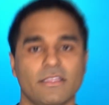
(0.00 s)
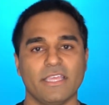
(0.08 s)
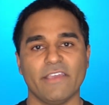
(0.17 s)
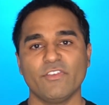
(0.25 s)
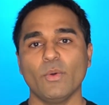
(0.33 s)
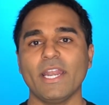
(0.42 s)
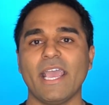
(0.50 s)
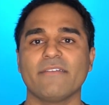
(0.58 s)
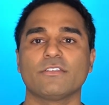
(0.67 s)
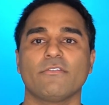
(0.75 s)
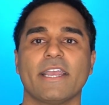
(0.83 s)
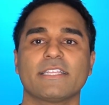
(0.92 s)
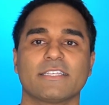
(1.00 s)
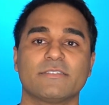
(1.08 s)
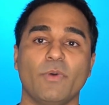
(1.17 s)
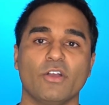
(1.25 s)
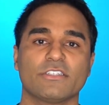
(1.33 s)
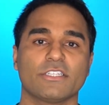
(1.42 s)
If you want to have direct
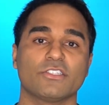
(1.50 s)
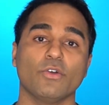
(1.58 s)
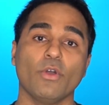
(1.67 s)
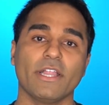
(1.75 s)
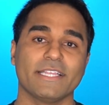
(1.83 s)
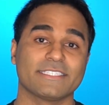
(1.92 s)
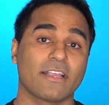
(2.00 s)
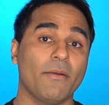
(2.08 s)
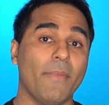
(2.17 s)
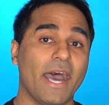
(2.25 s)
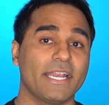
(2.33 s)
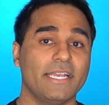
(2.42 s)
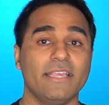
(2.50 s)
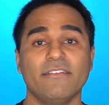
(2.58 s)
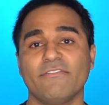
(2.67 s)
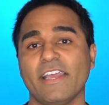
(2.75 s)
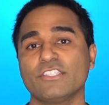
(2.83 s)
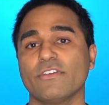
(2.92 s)
exposure to oil as a commodity,
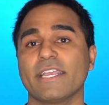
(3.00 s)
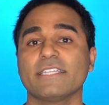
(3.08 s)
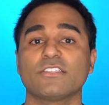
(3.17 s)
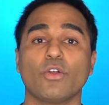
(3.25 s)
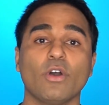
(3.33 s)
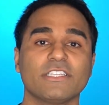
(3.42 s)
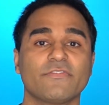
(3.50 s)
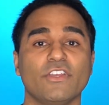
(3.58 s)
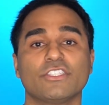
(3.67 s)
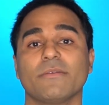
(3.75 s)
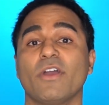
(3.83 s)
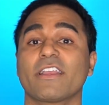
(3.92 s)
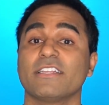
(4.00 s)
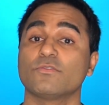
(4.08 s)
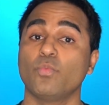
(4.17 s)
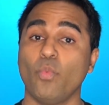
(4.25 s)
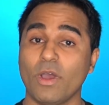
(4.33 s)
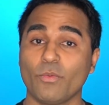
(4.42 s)
venturing into the oil's future market
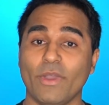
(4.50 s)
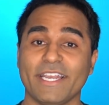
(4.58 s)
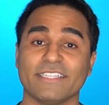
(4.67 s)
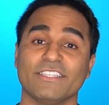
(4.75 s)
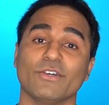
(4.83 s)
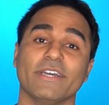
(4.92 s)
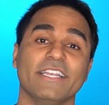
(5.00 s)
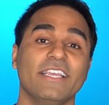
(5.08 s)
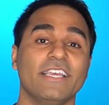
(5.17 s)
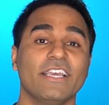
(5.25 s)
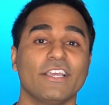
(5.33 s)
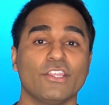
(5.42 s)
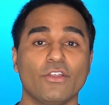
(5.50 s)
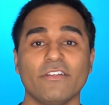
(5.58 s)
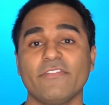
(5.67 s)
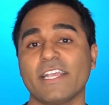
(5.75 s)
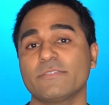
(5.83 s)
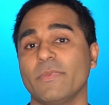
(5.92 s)
is one way to do it. Your
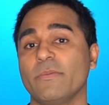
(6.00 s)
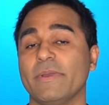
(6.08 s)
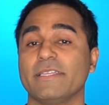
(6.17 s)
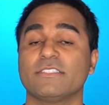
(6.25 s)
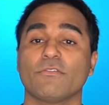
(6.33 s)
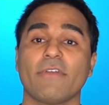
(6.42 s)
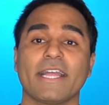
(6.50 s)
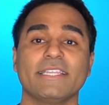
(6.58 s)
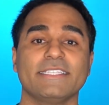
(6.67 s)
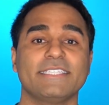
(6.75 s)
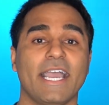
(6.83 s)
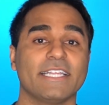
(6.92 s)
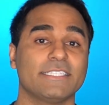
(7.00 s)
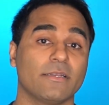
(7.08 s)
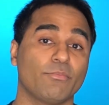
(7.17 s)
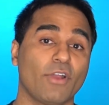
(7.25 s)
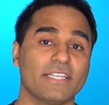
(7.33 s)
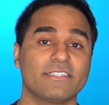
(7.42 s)
investment will be directly tied to the
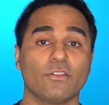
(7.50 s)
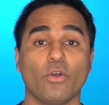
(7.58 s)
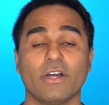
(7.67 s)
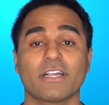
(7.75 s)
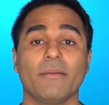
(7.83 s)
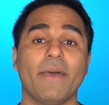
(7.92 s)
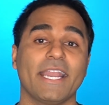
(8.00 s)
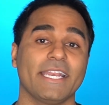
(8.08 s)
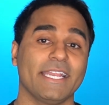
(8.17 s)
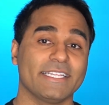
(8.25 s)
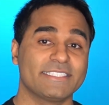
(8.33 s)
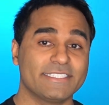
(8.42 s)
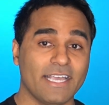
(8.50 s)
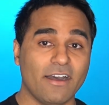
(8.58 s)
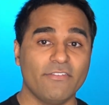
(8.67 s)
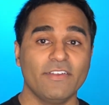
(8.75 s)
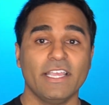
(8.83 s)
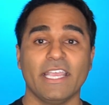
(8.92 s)
price of the oil commodity
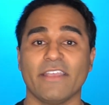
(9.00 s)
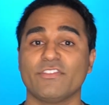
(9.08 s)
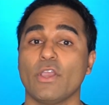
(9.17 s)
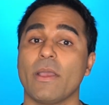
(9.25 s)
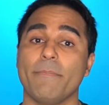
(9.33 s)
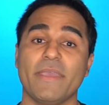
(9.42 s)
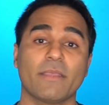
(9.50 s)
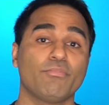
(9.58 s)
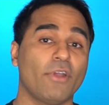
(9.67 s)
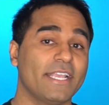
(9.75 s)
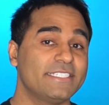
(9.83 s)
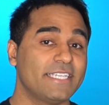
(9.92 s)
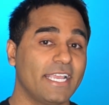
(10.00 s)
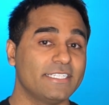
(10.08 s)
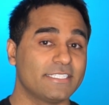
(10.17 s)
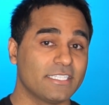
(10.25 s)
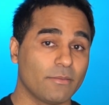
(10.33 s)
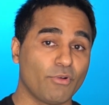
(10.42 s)
itself. If there are big price
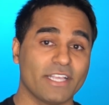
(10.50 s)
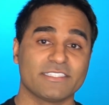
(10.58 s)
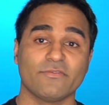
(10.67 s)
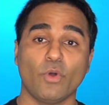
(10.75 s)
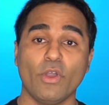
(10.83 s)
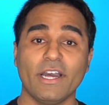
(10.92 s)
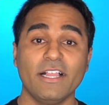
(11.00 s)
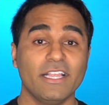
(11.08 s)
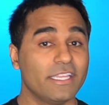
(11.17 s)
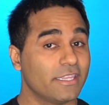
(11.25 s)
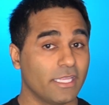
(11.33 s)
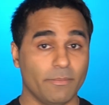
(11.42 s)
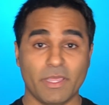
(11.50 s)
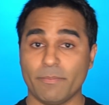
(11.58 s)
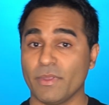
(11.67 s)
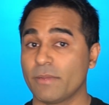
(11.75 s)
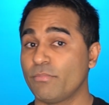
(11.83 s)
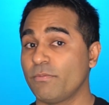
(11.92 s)
changes in the price of oil, there'll be
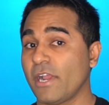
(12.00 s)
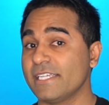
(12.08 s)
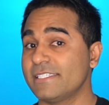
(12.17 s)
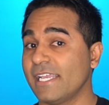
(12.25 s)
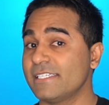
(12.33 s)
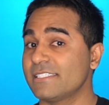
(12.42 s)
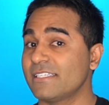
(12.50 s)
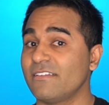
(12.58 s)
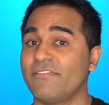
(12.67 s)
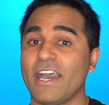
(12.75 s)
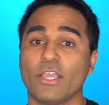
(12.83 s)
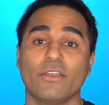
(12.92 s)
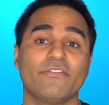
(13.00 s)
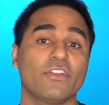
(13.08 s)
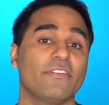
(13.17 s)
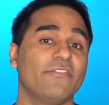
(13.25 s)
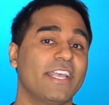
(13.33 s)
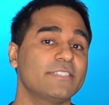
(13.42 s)
big price changes in the value of
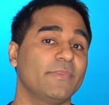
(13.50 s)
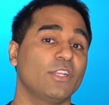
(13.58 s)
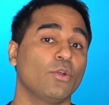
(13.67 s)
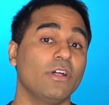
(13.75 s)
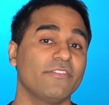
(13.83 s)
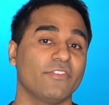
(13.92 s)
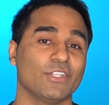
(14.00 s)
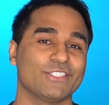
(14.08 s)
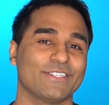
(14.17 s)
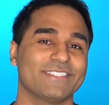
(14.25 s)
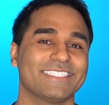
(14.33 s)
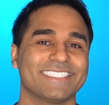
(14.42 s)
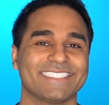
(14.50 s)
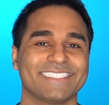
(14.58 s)
your investment in oil futures.